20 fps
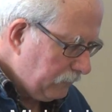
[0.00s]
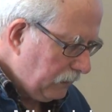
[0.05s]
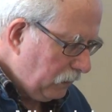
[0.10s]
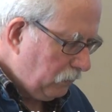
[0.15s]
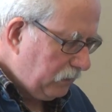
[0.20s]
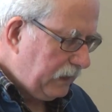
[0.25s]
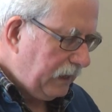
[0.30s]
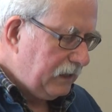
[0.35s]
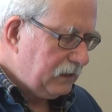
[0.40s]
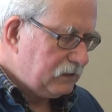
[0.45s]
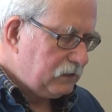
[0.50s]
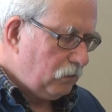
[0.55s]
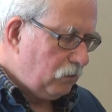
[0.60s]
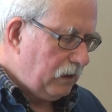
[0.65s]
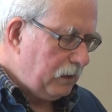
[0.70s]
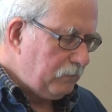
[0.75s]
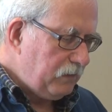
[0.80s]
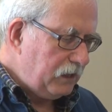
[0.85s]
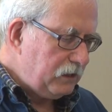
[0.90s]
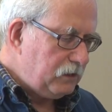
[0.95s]
okay, so
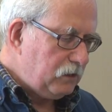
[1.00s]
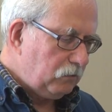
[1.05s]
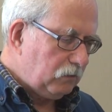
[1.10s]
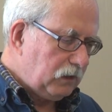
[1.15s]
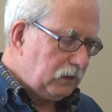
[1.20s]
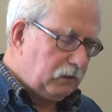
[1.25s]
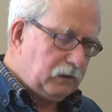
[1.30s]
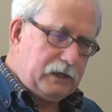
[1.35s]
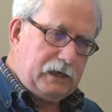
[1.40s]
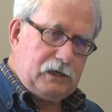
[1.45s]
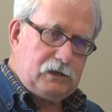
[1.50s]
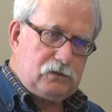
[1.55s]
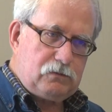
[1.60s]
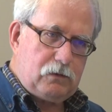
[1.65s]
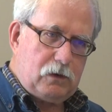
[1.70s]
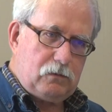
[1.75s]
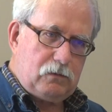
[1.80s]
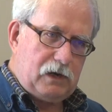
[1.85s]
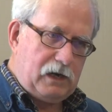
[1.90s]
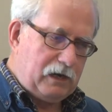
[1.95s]
I'm going to do a little
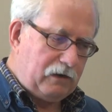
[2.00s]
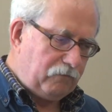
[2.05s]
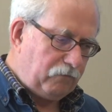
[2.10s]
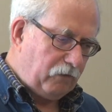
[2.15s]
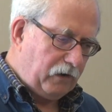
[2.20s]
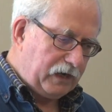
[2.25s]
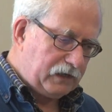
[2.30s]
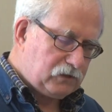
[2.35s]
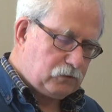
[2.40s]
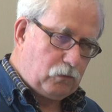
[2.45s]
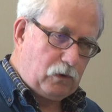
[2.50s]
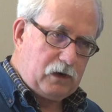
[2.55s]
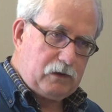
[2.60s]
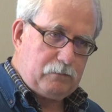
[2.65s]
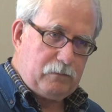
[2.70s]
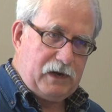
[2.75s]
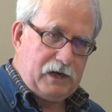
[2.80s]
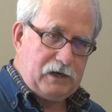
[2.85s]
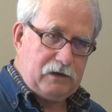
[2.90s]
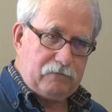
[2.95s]
intro on Frank
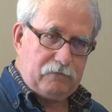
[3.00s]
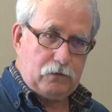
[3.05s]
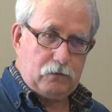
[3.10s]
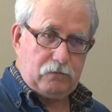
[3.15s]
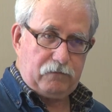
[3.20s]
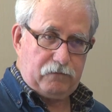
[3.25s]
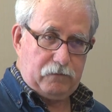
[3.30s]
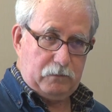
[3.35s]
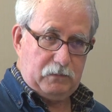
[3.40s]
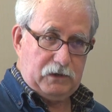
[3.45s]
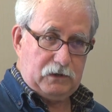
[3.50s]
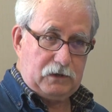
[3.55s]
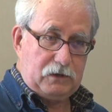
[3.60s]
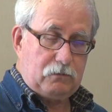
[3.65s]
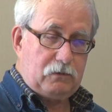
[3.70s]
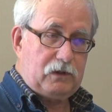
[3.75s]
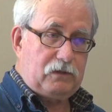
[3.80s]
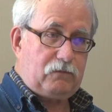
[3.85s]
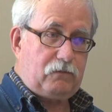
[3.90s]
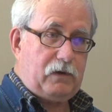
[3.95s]
Zwart. Many of you are familiar
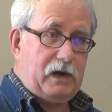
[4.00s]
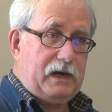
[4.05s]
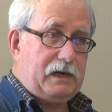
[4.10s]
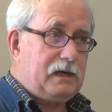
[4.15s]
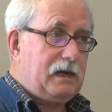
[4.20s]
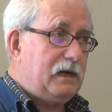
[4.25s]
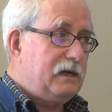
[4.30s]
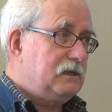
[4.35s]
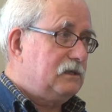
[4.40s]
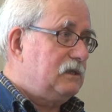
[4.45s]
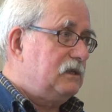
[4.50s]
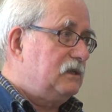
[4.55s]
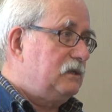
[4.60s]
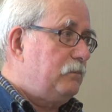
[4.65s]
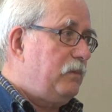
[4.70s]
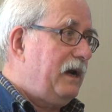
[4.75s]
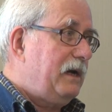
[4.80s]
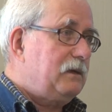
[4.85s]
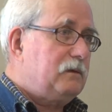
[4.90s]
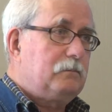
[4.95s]
with Frank. I
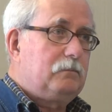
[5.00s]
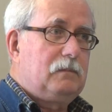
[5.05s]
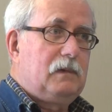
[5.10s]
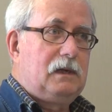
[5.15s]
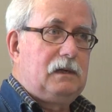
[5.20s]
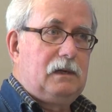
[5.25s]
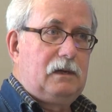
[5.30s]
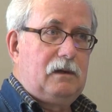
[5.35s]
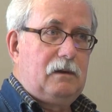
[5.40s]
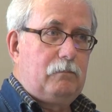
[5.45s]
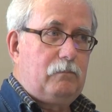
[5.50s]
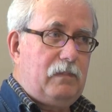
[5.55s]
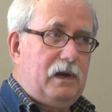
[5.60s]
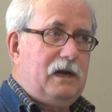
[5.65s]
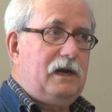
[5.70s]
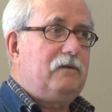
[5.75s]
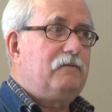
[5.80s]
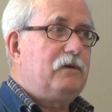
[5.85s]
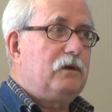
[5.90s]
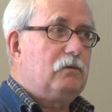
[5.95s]
suspect
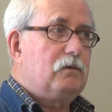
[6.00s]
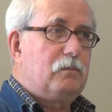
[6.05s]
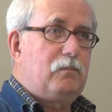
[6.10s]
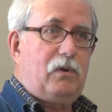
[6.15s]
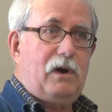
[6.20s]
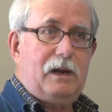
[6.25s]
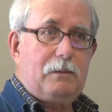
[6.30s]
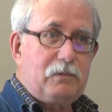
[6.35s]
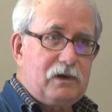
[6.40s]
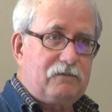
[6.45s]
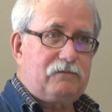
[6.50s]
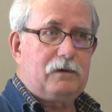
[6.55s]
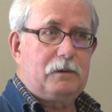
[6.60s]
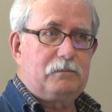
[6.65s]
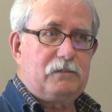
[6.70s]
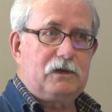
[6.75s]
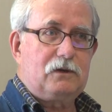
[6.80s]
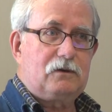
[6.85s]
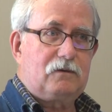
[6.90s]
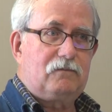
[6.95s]
many of you are probably from
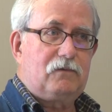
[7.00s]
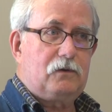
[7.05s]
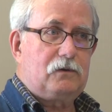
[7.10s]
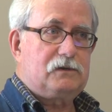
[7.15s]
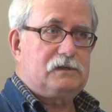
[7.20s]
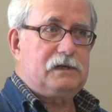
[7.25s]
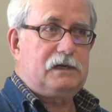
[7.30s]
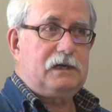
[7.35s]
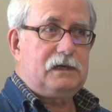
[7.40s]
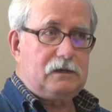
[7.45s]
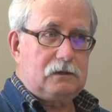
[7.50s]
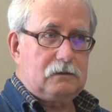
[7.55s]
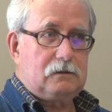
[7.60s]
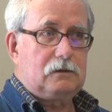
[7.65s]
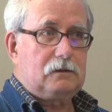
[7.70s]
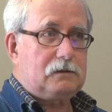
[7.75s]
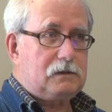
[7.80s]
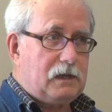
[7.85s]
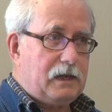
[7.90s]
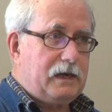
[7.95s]
the university. You
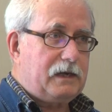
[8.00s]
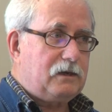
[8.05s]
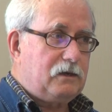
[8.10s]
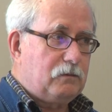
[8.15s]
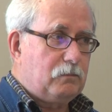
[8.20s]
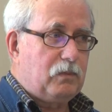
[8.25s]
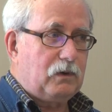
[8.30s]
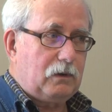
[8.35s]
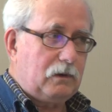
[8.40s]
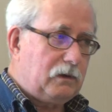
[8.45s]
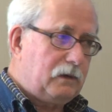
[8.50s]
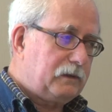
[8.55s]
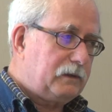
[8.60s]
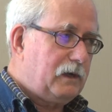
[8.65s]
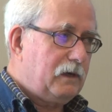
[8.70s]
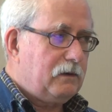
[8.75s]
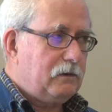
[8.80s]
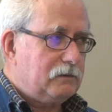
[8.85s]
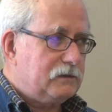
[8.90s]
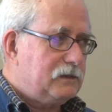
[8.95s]
look like you belong
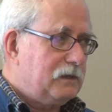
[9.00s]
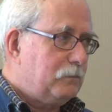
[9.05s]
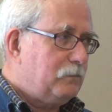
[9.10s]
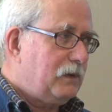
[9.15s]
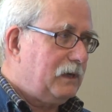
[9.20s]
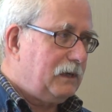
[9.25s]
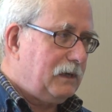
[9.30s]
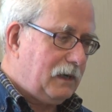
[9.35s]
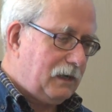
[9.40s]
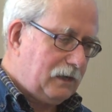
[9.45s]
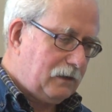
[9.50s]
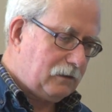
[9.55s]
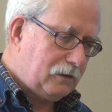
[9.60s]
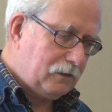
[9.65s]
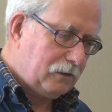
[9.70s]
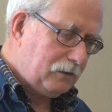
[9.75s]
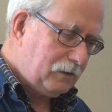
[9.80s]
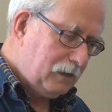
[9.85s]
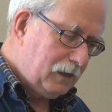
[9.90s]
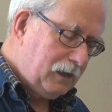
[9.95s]
there.
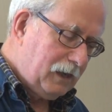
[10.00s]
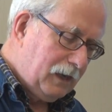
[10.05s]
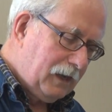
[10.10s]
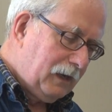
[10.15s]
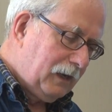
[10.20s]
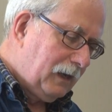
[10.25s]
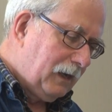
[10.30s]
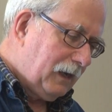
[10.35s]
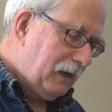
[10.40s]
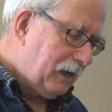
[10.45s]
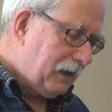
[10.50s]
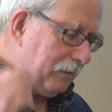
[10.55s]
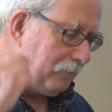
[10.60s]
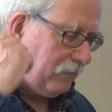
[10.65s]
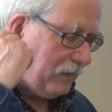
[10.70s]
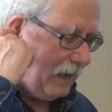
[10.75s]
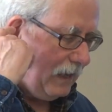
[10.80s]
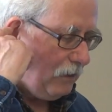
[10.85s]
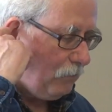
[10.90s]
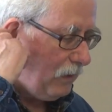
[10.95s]
So uh,
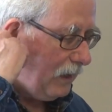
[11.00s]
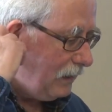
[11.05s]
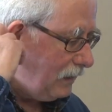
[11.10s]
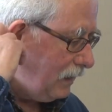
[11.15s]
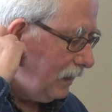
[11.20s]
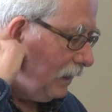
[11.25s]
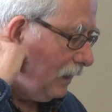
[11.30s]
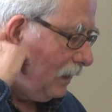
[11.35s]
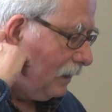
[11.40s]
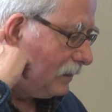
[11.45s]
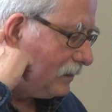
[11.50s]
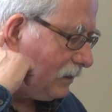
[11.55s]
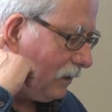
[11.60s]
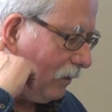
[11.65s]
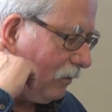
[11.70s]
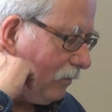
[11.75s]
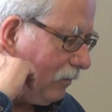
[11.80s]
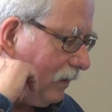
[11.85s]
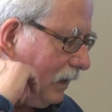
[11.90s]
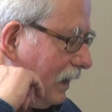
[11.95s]
anyway,
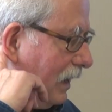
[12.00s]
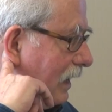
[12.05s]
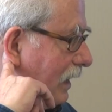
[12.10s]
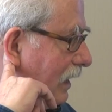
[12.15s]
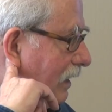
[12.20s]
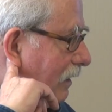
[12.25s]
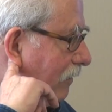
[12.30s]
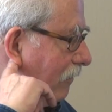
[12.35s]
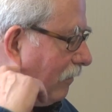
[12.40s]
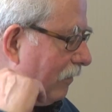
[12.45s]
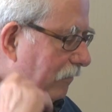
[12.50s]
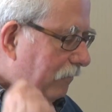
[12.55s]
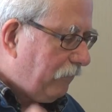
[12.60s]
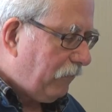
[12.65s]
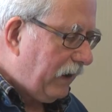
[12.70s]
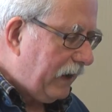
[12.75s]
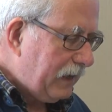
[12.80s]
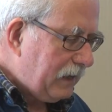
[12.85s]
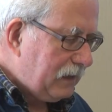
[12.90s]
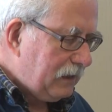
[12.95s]
so uh,
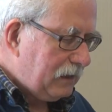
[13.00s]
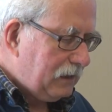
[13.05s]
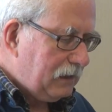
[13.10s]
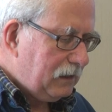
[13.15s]
Frank